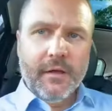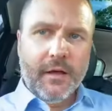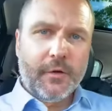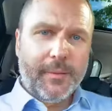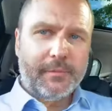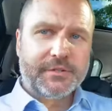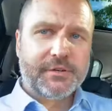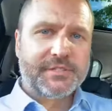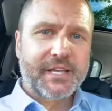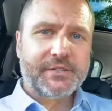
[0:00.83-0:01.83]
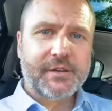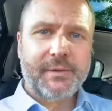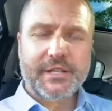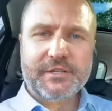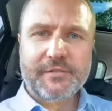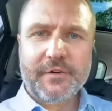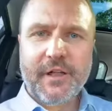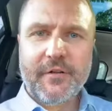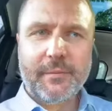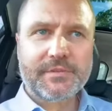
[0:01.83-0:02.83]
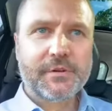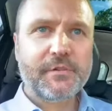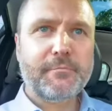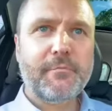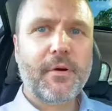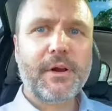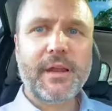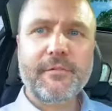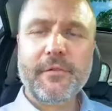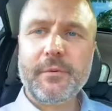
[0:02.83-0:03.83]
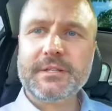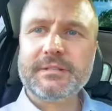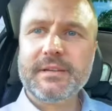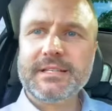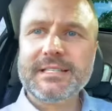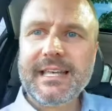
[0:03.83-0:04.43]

Hello, people. It's Chris Angel coming at you for another episode of Marketing for the Rest of Us.